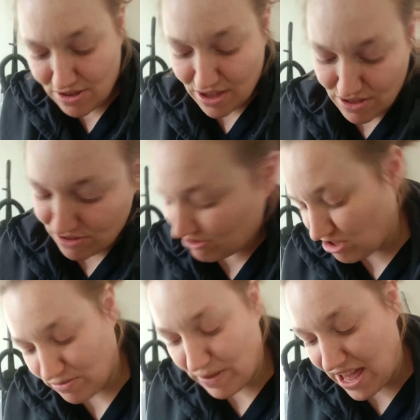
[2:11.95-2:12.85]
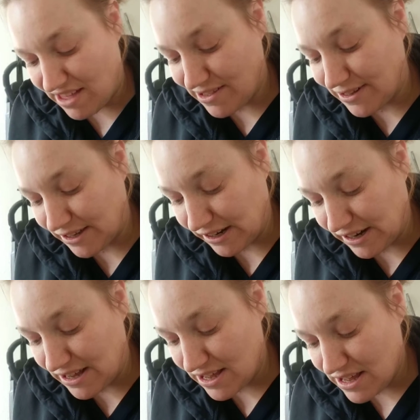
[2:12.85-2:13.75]
and shook my head to clear
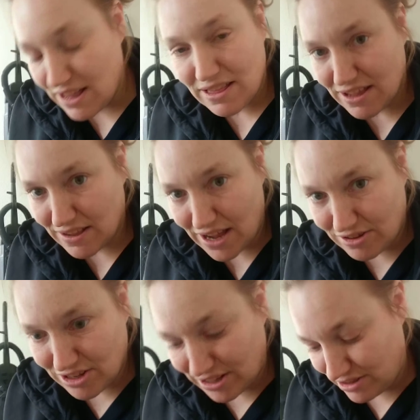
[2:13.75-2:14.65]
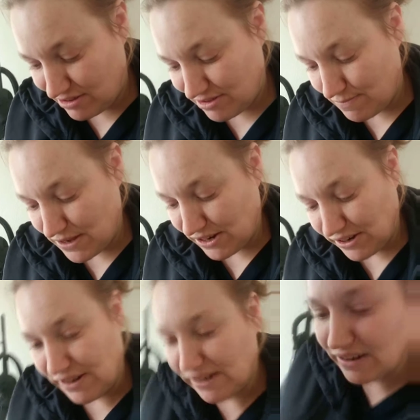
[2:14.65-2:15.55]
it. Then I saw the smear